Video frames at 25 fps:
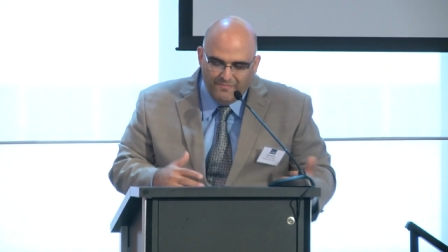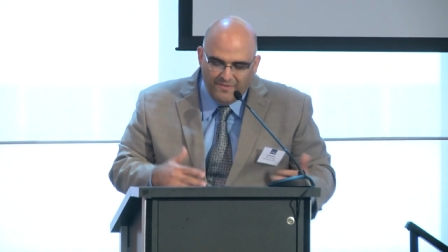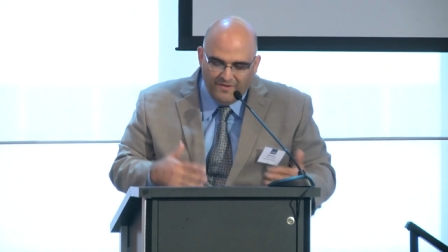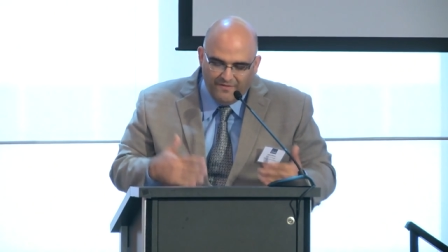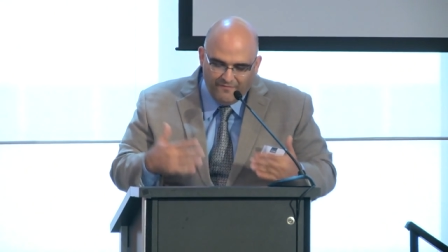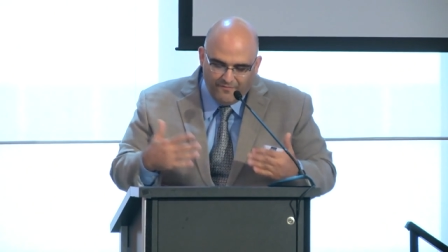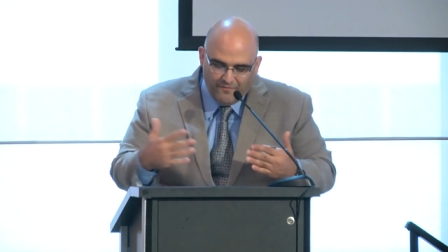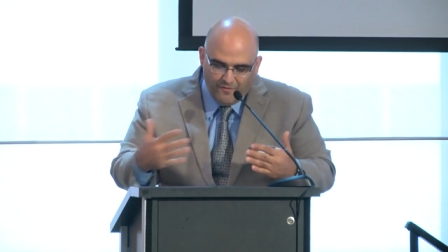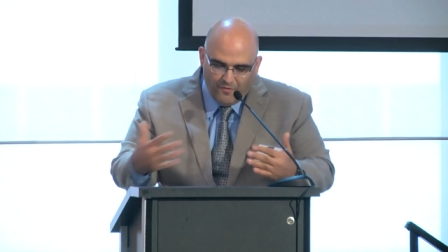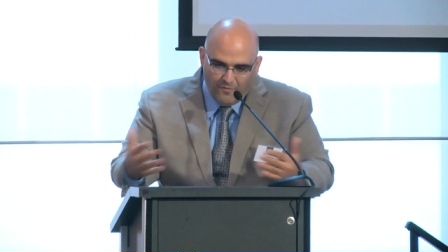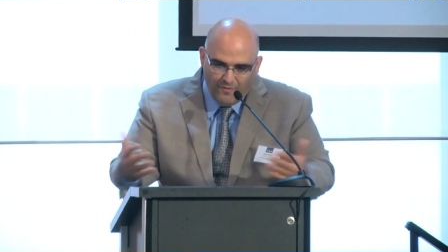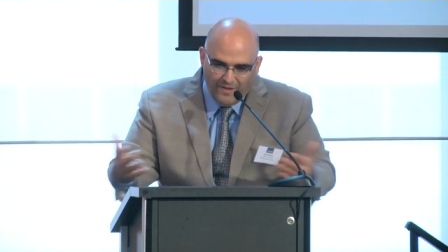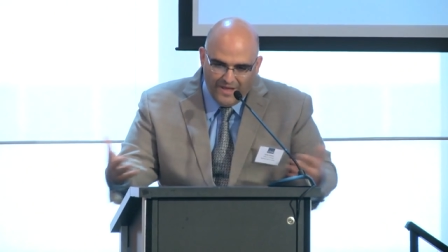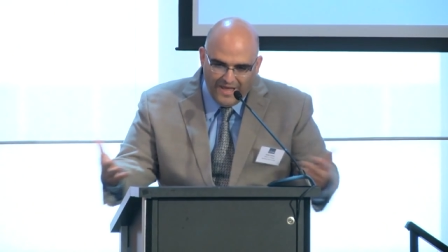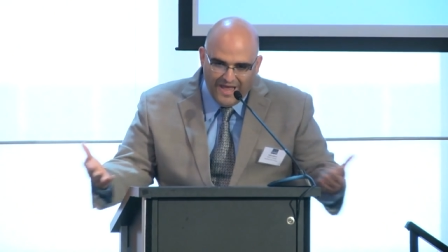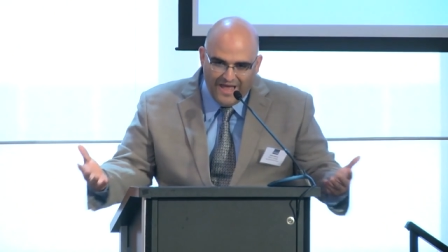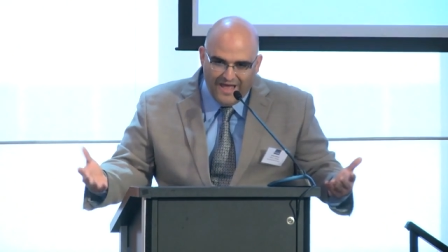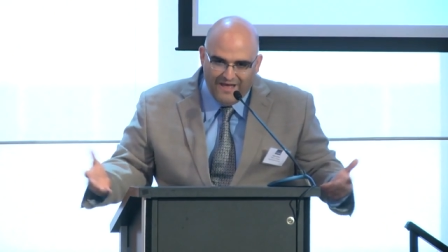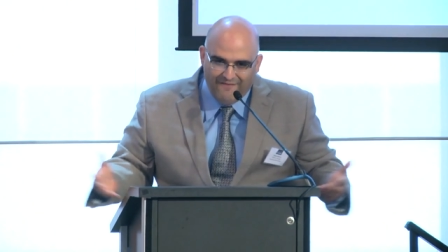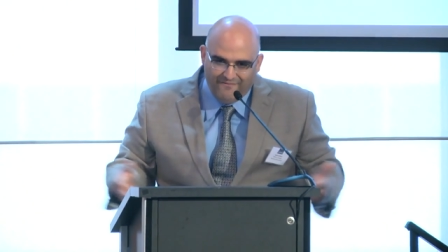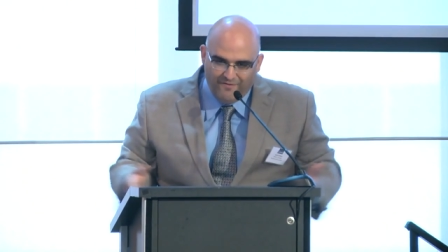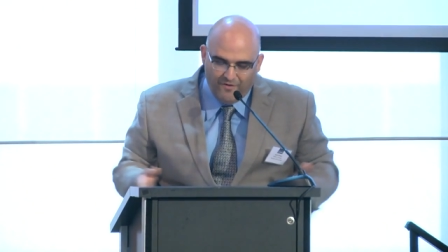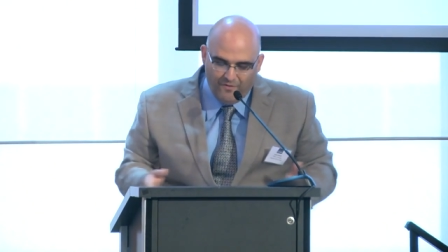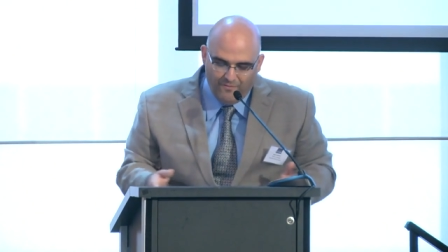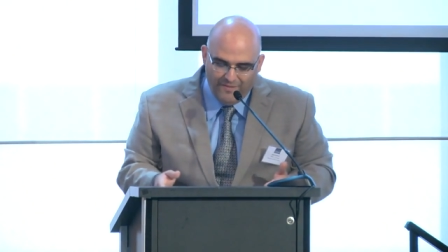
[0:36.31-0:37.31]
before we
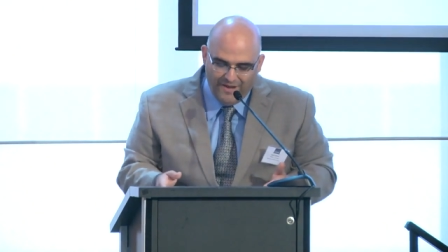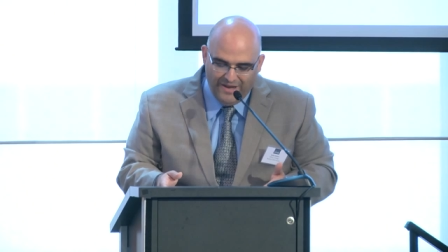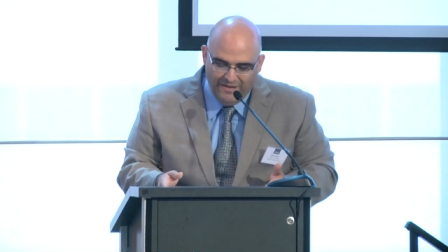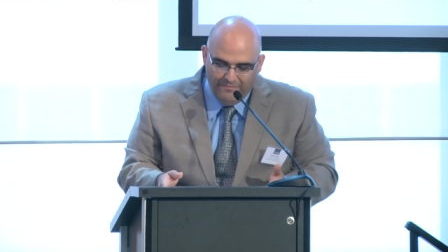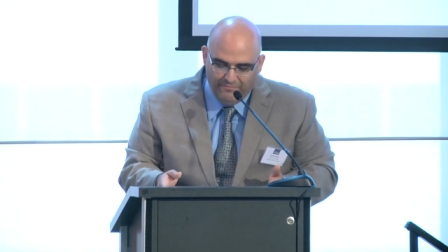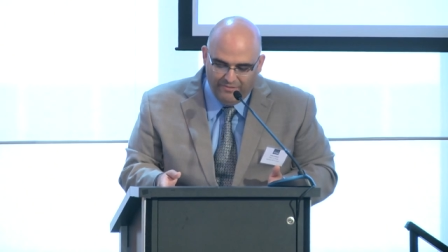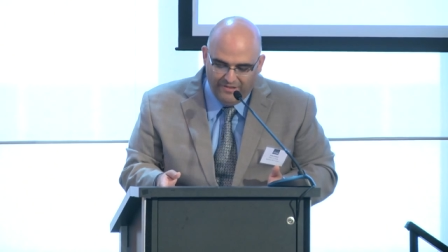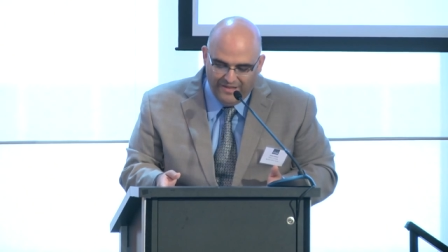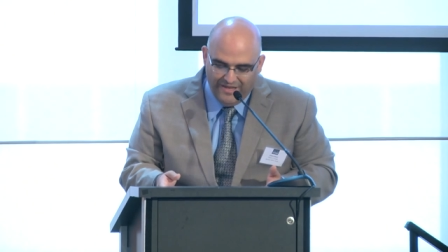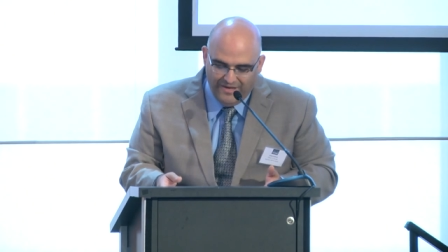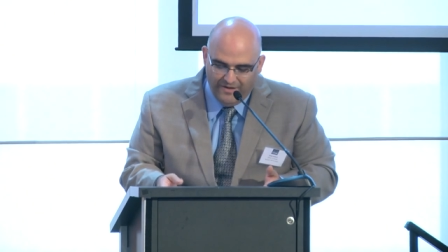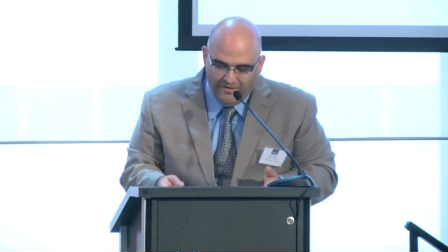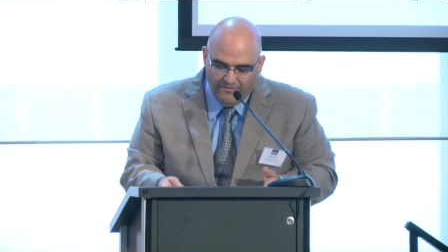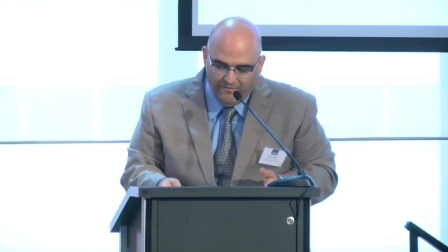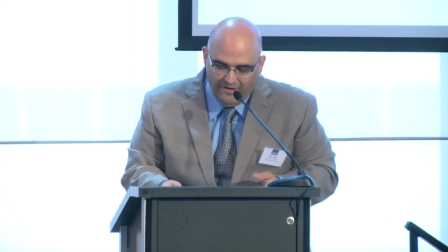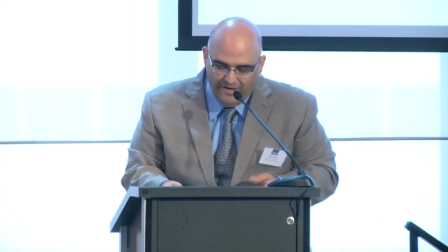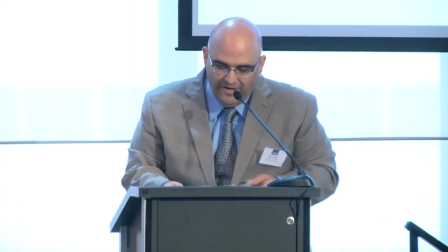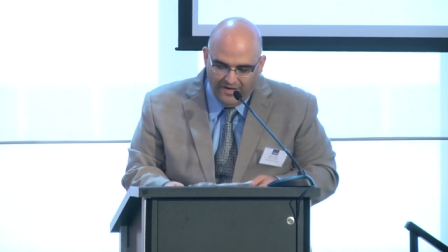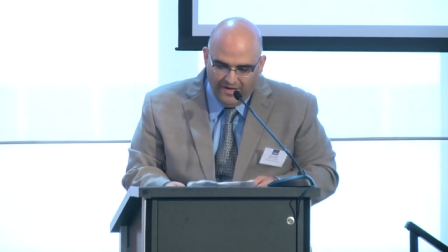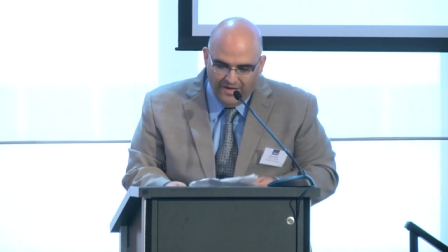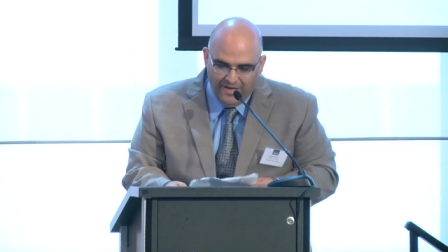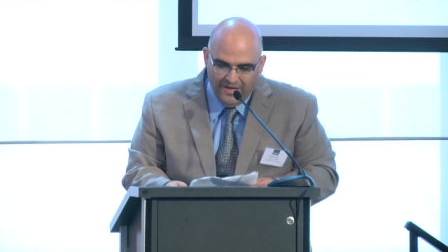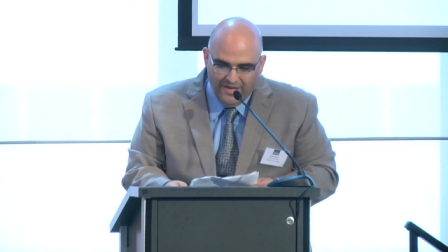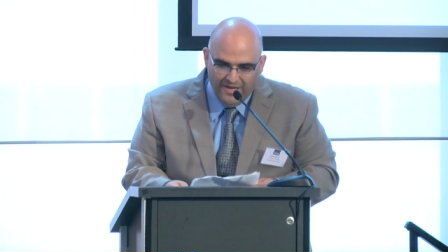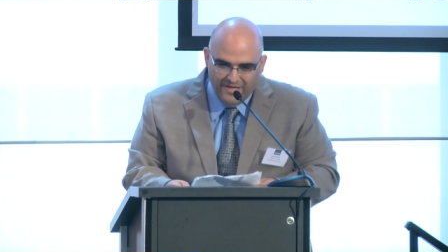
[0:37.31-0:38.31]
have our main
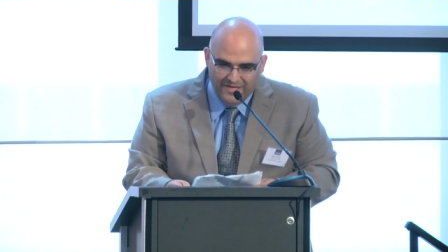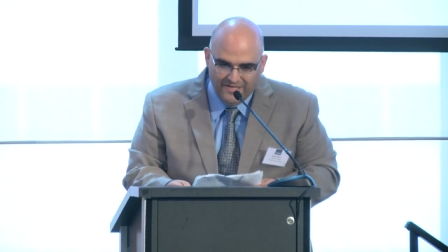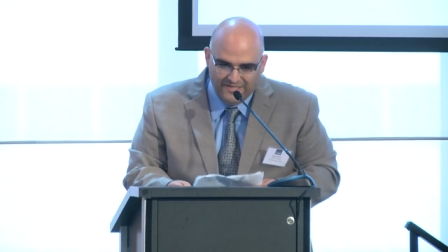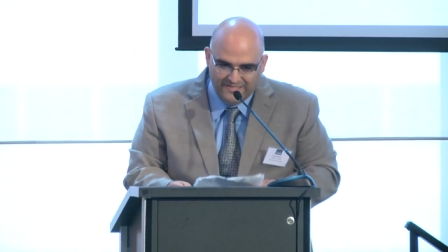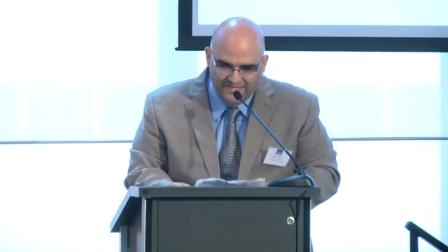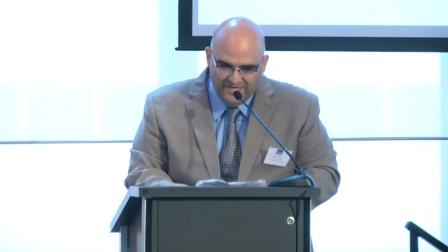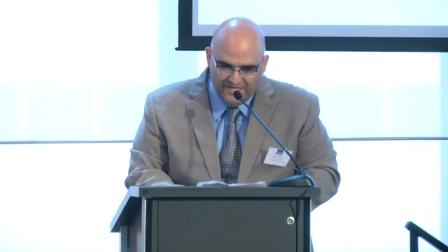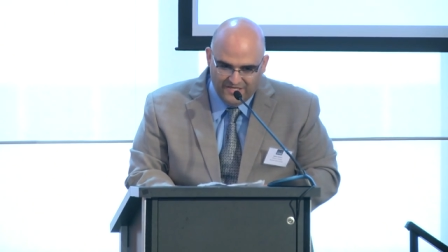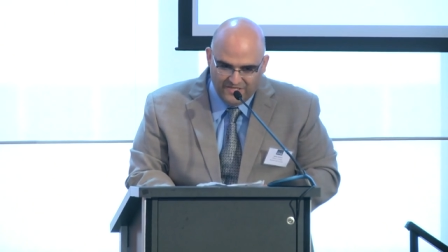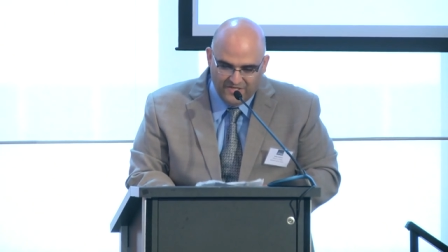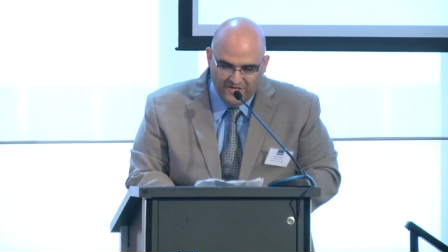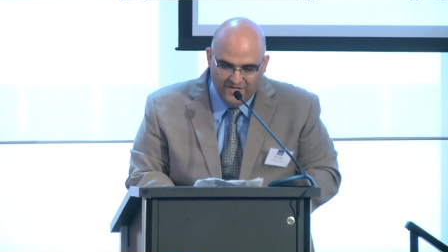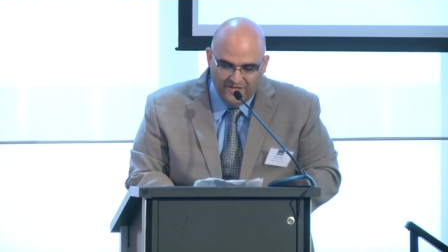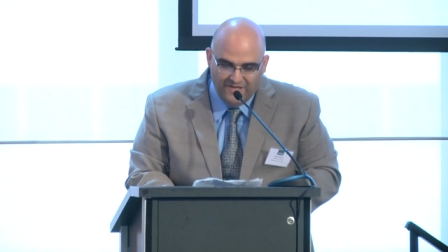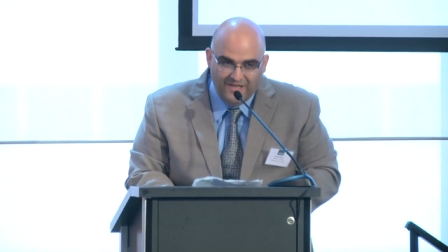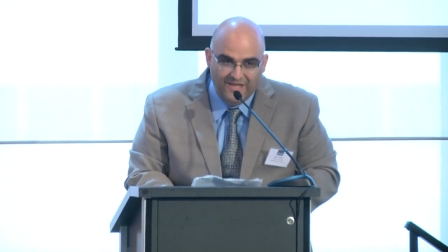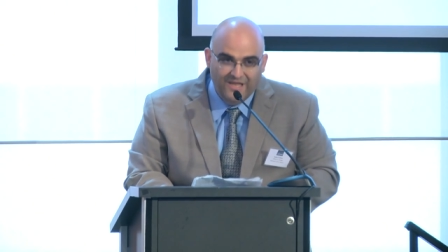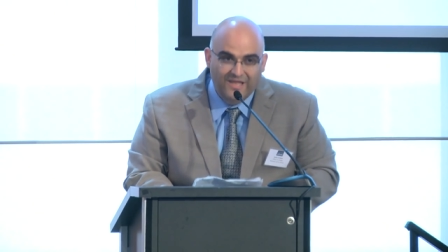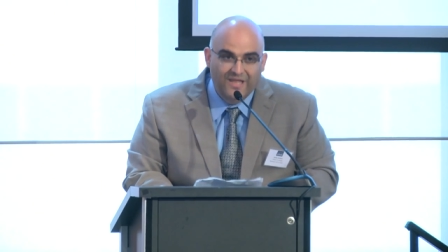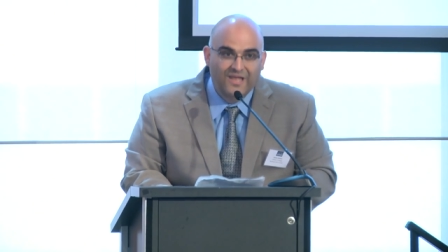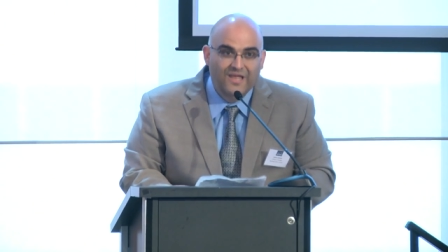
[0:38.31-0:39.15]
plenary session.